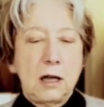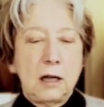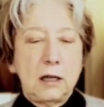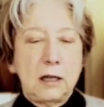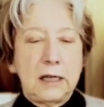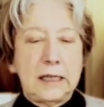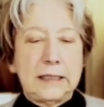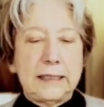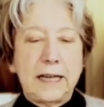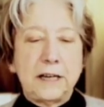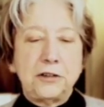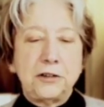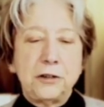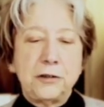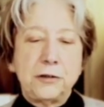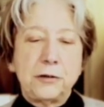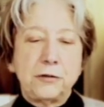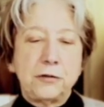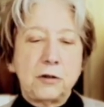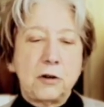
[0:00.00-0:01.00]

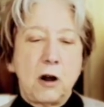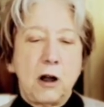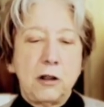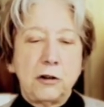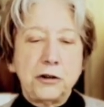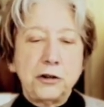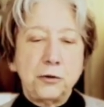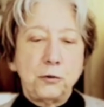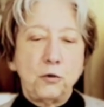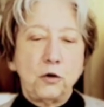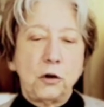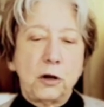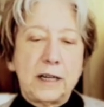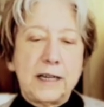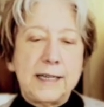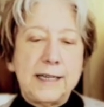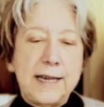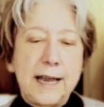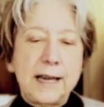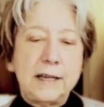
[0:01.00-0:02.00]
collections of scholars were
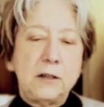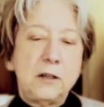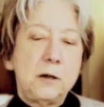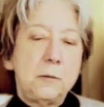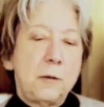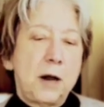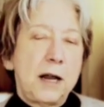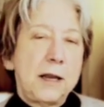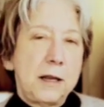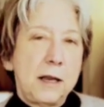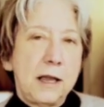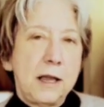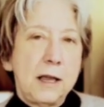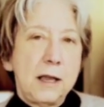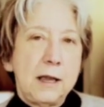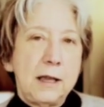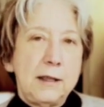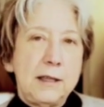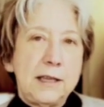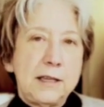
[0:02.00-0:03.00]
connected by
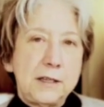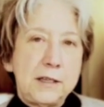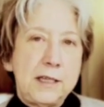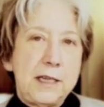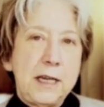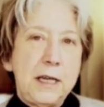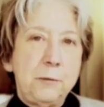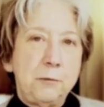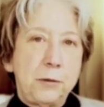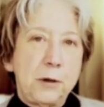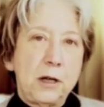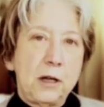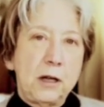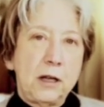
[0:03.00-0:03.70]
these deep